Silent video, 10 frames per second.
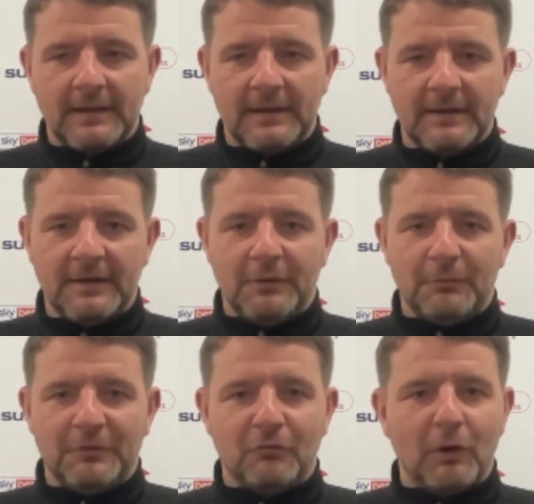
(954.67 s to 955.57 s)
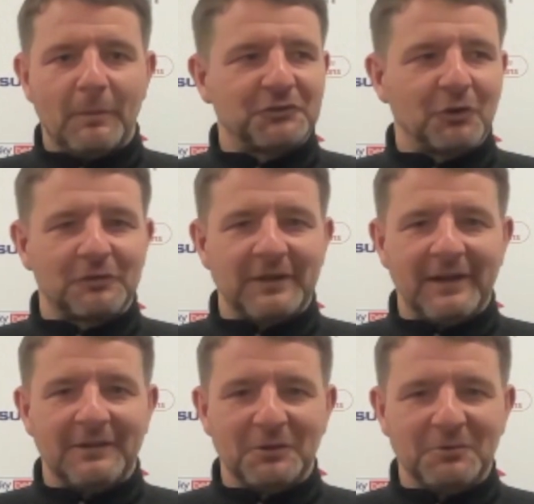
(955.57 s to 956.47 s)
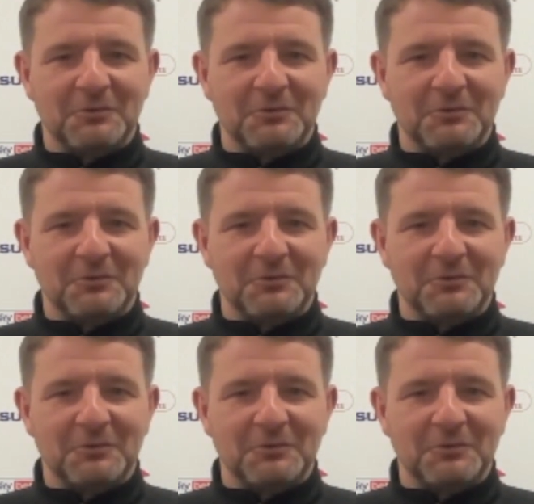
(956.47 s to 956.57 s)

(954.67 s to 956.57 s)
Uh, we've got Robbie Stockdale,